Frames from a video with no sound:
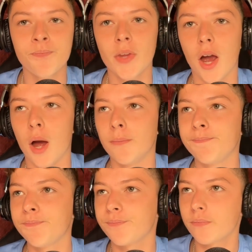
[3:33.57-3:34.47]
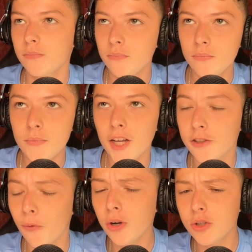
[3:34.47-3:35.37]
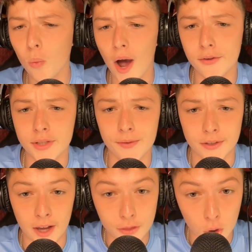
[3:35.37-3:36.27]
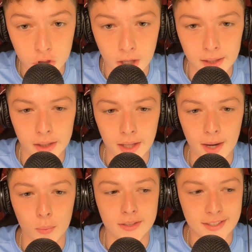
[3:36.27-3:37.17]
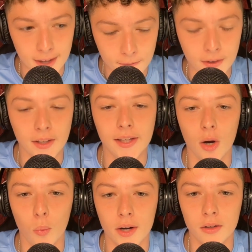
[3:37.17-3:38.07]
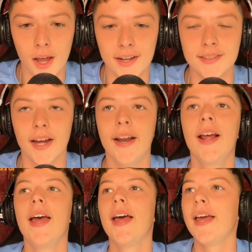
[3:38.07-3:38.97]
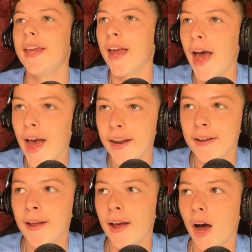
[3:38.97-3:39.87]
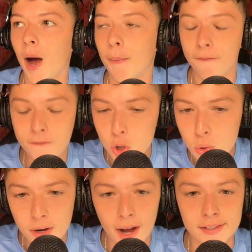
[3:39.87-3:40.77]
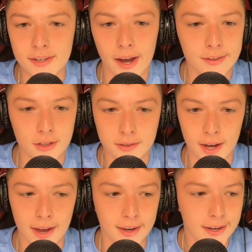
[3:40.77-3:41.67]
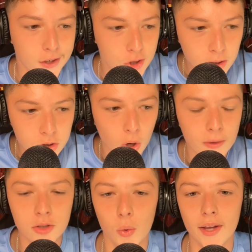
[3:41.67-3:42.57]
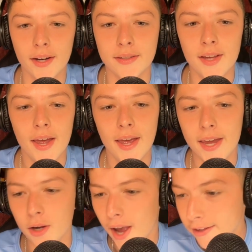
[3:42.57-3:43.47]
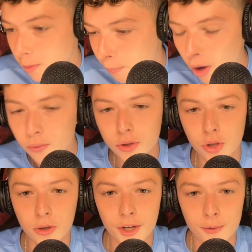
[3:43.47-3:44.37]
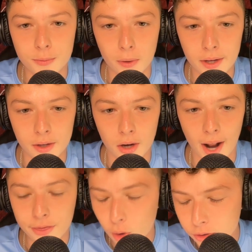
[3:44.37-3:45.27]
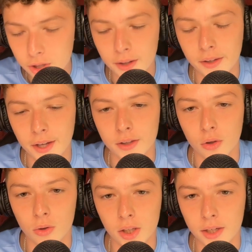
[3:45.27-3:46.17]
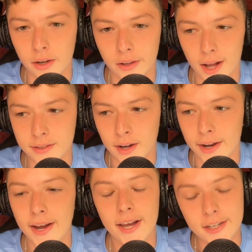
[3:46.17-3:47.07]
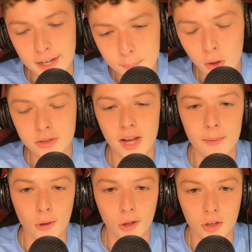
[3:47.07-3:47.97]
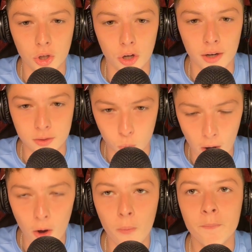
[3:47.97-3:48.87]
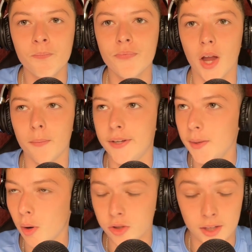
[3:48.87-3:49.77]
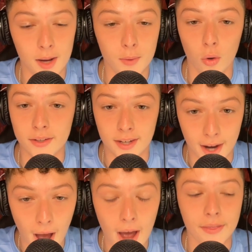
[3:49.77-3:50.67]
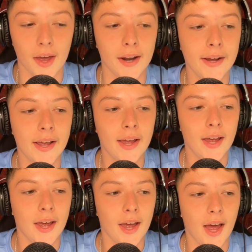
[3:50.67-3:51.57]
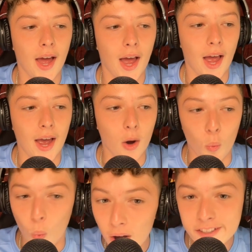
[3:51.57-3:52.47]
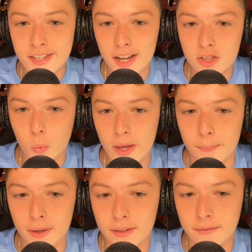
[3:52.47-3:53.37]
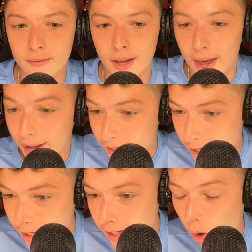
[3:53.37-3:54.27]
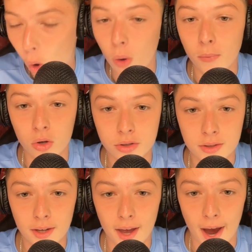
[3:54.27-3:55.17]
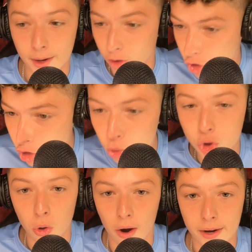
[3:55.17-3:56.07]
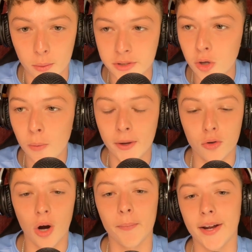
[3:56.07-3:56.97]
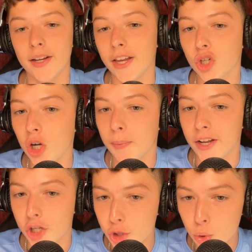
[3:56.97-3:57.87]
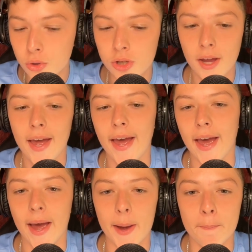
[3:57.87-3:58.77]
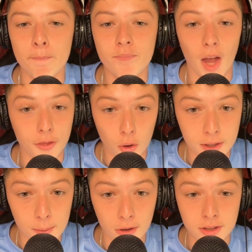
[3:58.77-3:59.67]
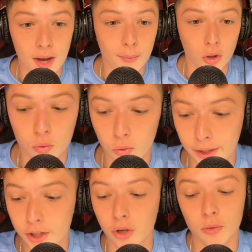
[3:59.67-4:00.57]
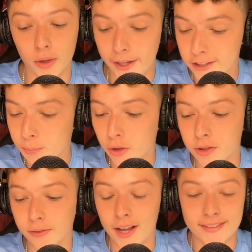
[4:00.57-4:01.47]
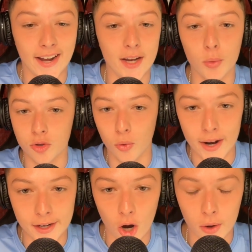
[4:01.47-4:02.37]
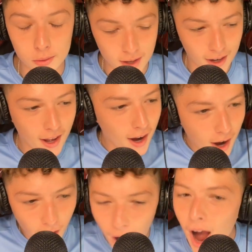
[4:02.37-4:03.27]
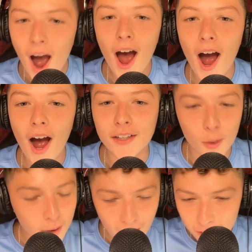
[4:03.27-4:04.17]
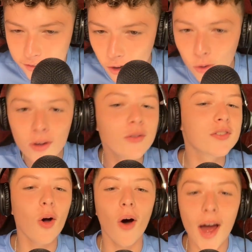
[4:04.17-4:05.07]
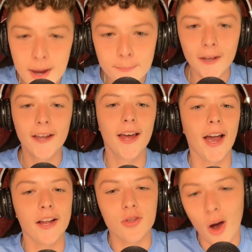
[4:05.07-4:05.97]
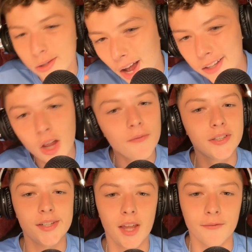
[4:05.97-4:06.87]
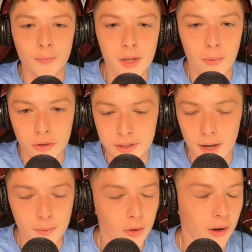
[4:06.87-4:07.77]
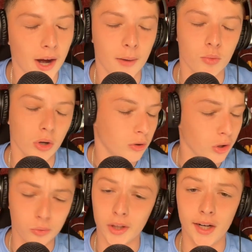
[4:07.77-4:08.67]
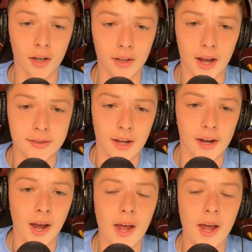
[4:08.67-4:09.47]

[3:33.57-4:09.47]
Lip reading: As far as the wide receivers, I thought Jalen Lane was definitely a winner last night. He had a few nice catches, and he just showed his quickness. As a punt returner, he was pretty good. I thought Jalen Lane looked really good last night. Deebo Samuel looked good as well. Deebo Samuel is a guy that one jet sweep, and he almost had a huge run. It was still a big run, but it could have been huge. And I thought Deebo Samuel really good, really explosive last night. He was ready to go. He was like, coming out of the tunnel. He was so hype. And so I love to see that from Deebo Samuel. Looked really good last night.